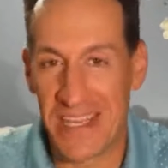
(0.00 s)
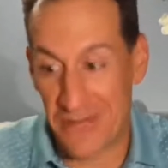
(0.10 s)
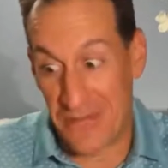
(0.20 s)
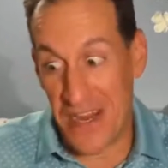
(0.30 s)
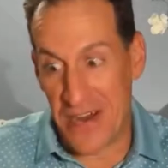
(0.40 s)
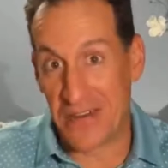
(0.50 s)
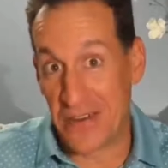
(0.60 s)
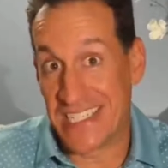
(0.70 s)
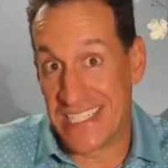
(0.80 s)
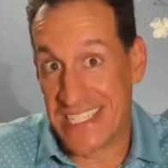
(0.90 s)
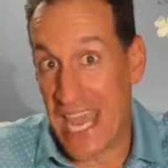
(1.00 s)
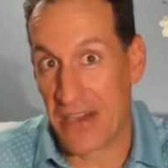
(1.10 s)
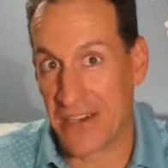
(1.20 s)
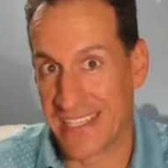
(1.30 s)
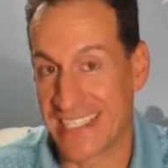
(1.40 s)
You're feared. You're
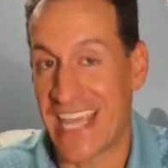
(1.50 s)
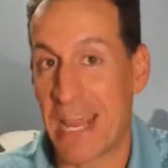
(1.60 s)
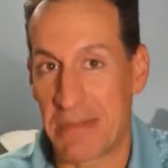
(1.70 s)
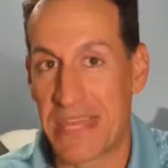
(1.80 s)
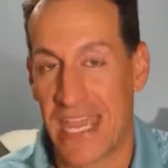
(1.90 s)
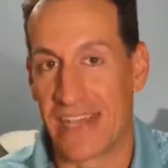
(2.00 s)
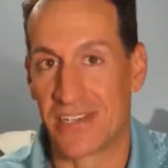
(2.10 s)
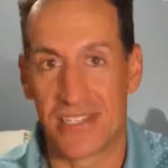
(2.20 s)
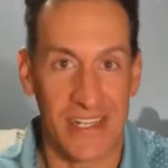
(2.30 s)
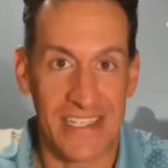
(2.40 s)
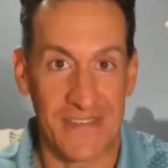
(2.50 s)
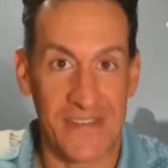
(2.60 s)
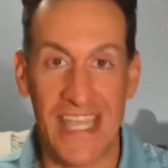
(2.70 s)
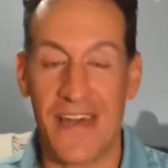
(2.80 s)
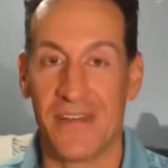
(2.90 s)
scared. It's the same thing, just on a
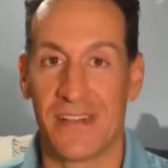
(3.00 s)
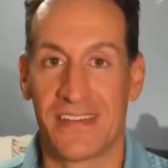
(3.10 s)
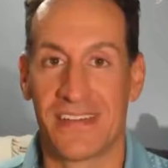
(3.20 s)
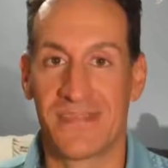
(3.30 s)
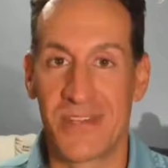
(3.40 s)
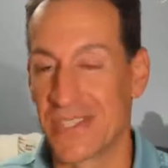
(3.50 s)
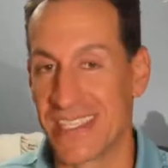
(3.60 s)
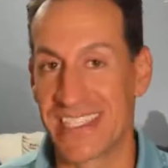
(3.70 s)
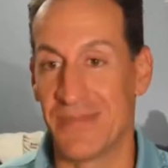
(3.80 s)
different level. I'm using a simple